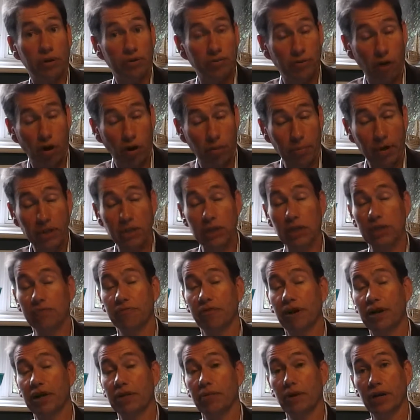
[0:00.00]
environmentally
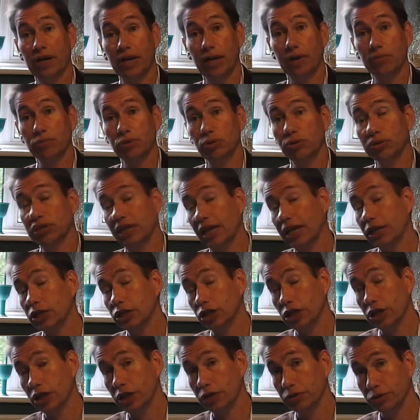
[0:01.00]
friendly when it comes to its
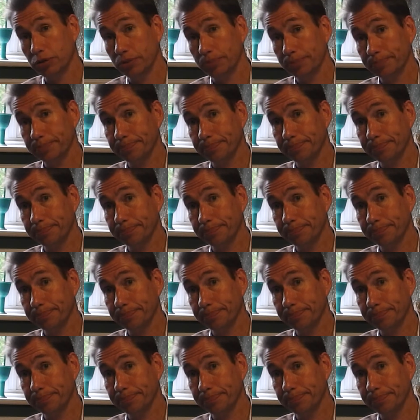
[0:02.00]
energy use.